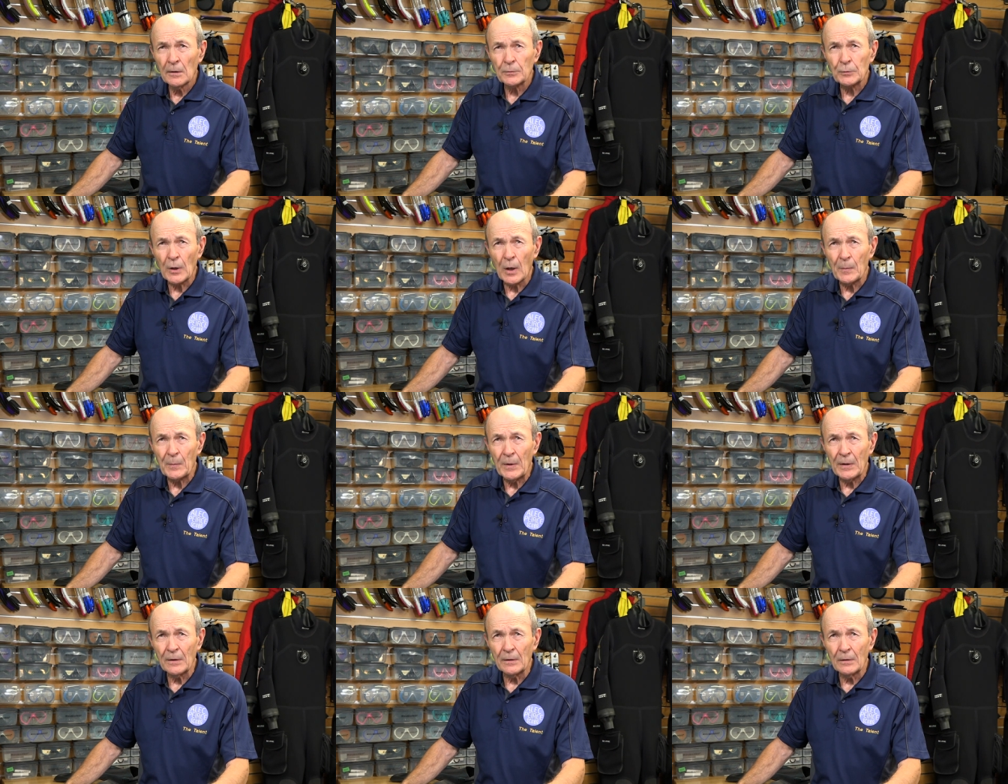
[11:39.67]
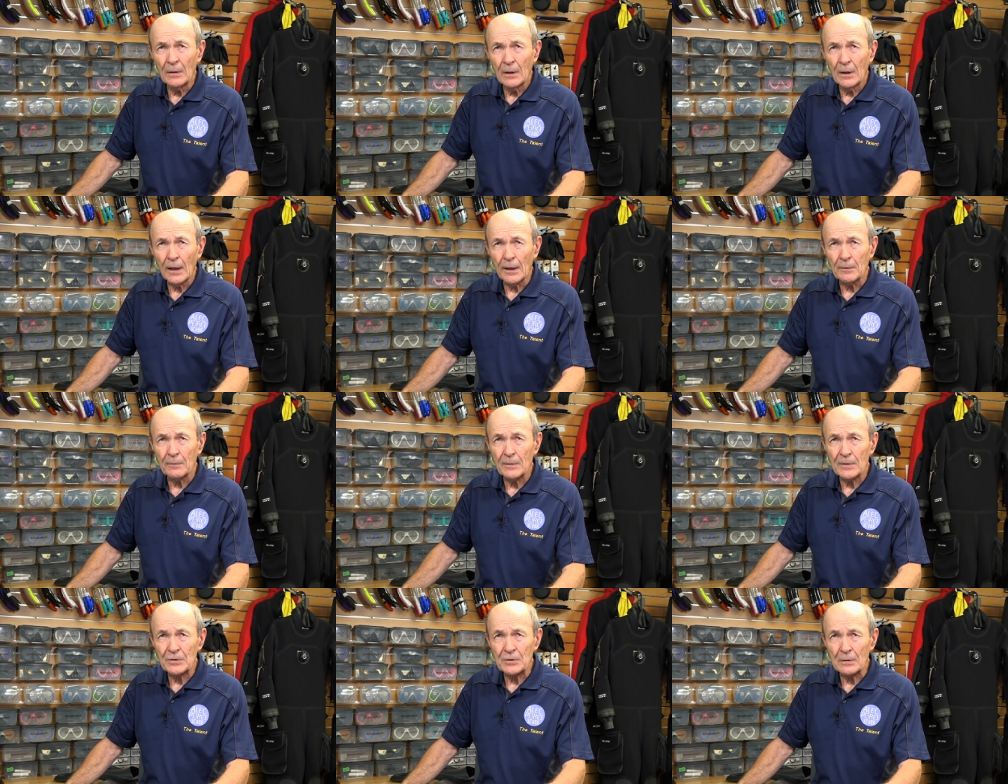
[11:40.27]
drop in
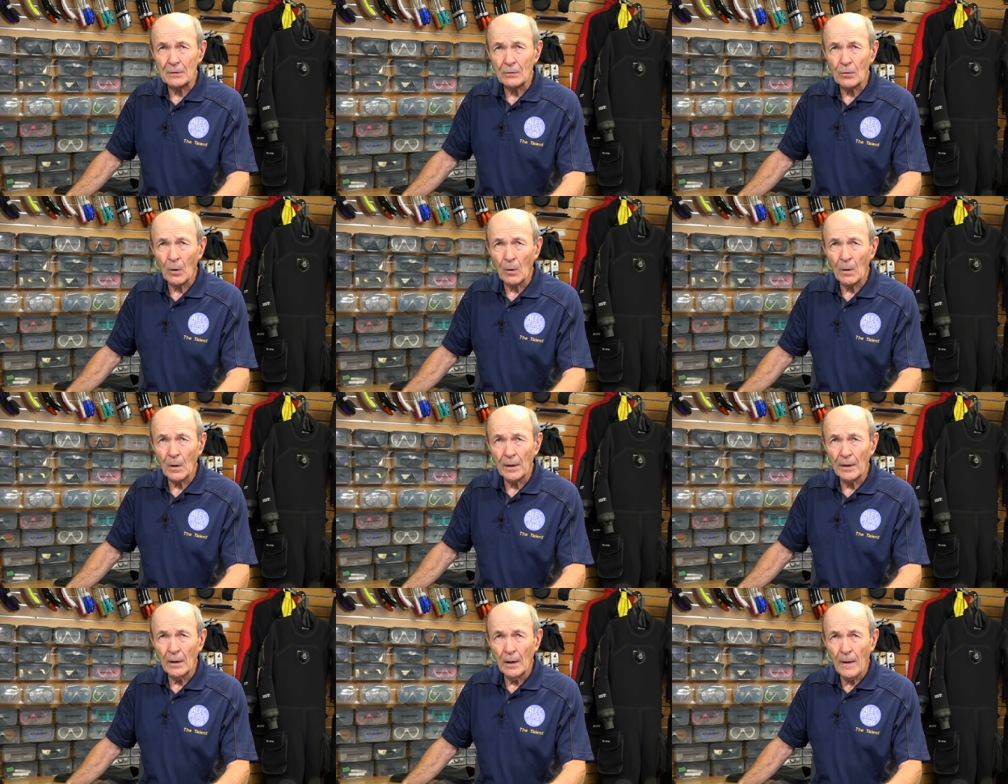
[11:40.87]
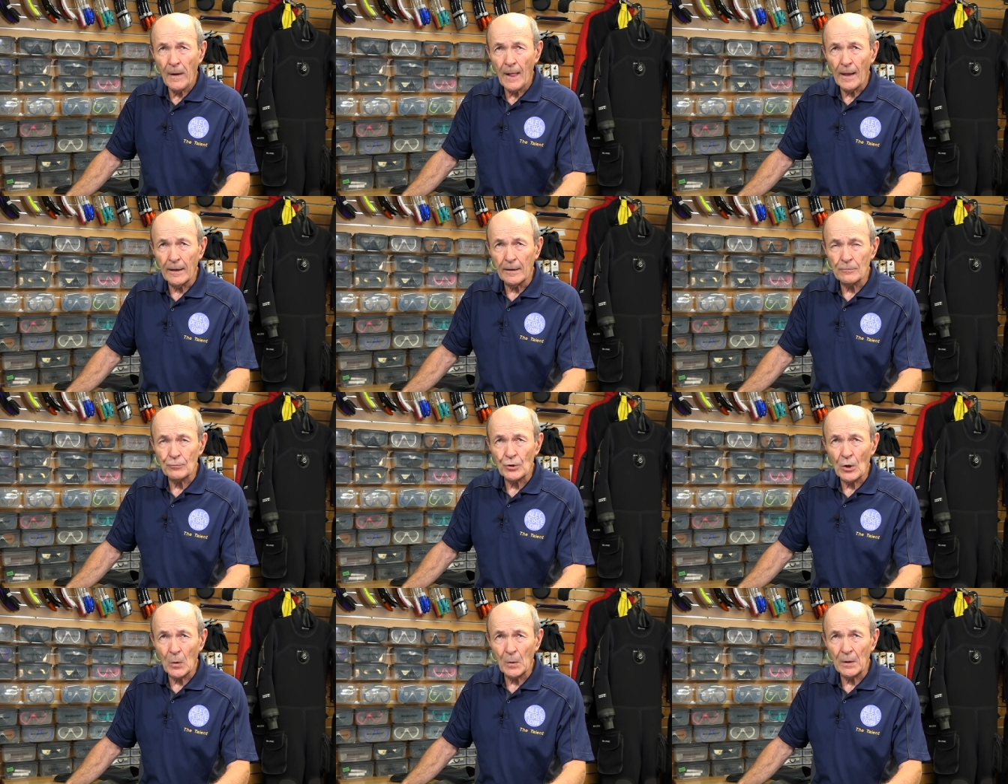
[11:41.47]
and visit Corey
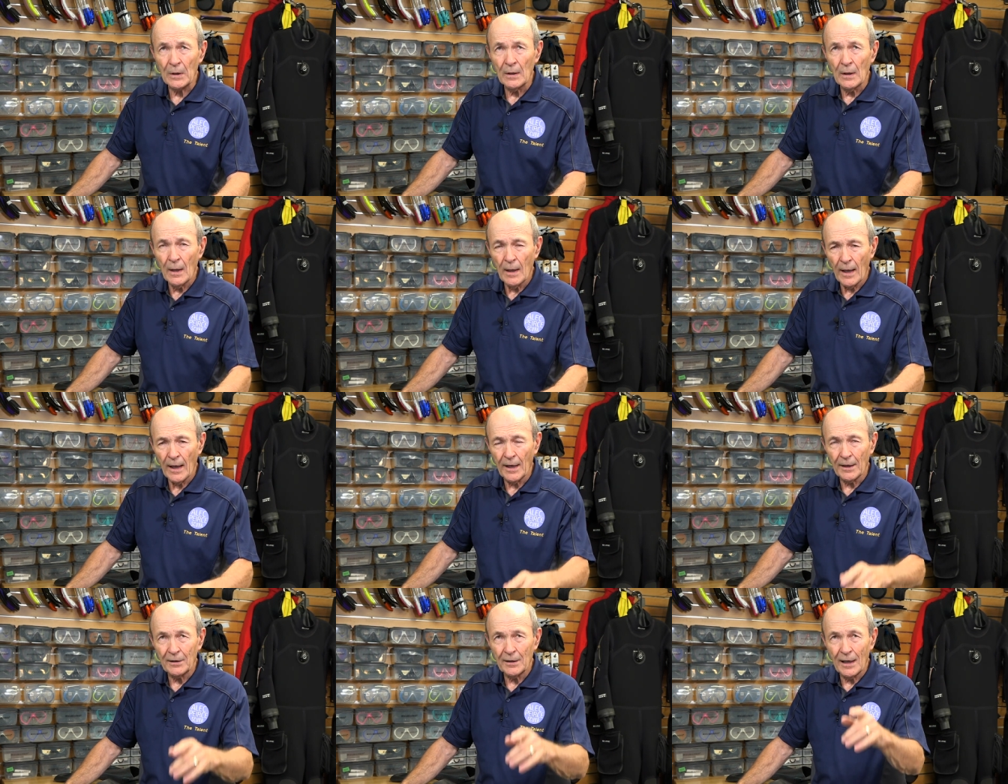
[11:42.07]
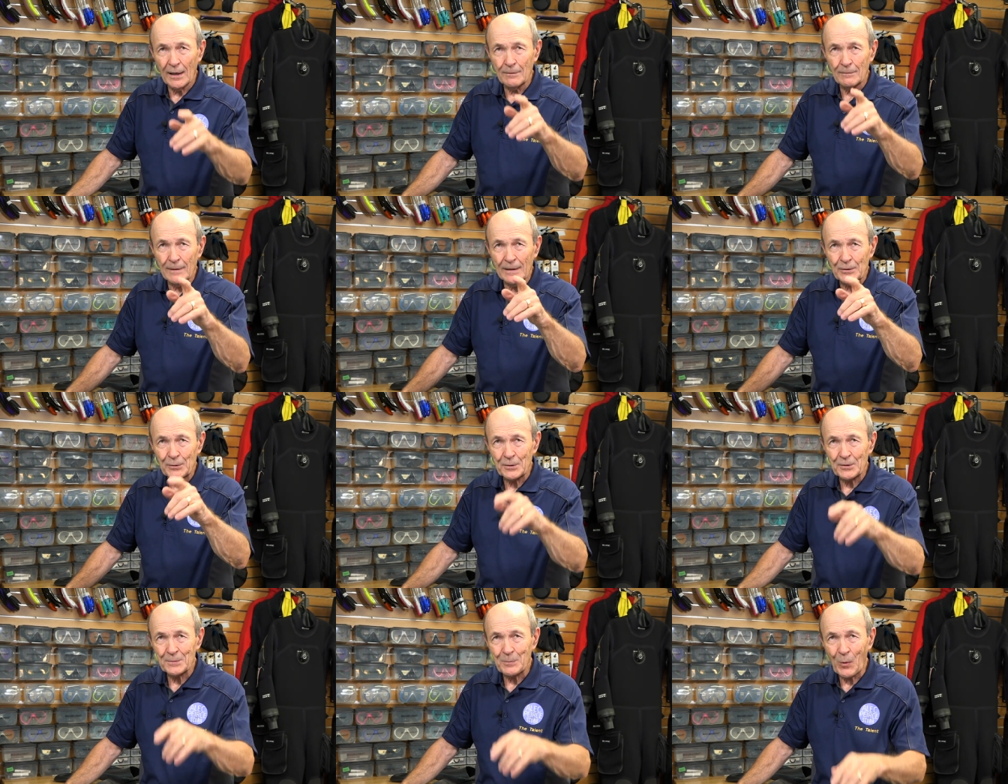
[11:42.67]
and Jody at
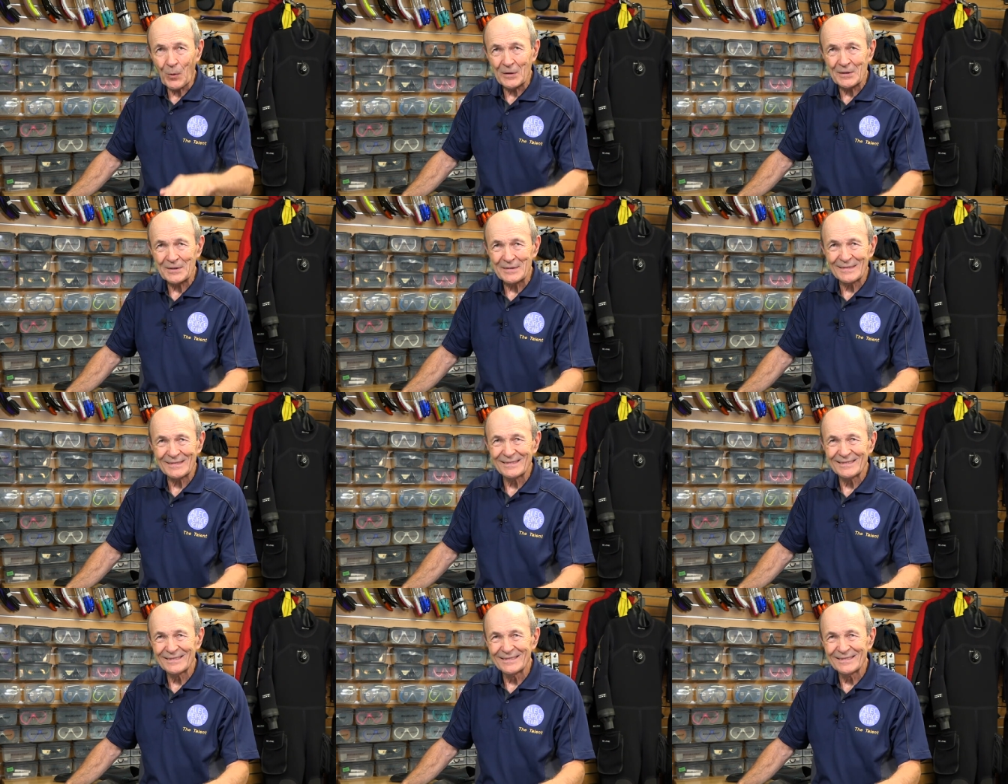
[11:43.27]
Adventure Sports.